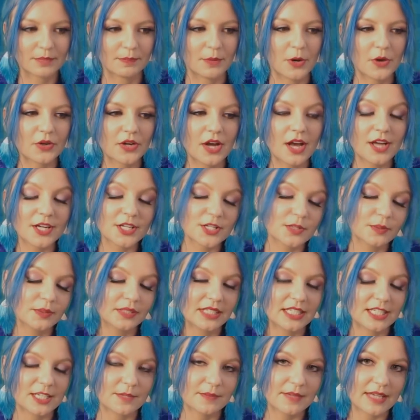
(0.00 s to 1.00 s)
Pocahontas will
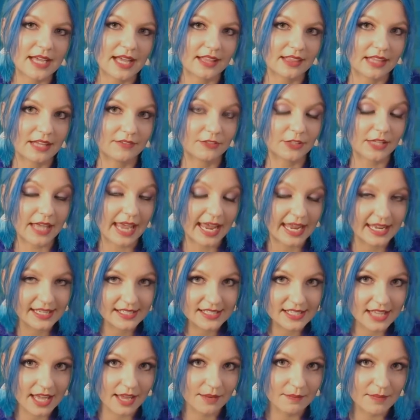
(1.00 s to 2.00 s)
need to be at level
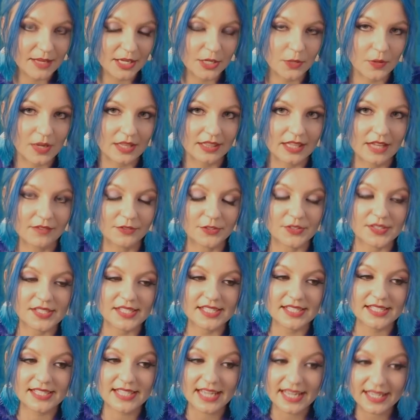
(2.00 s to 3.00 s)
8 and Miko at level
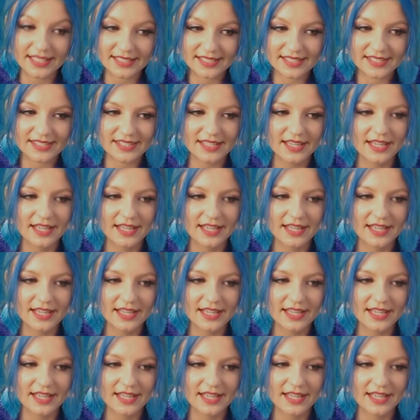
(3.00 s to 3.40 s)
6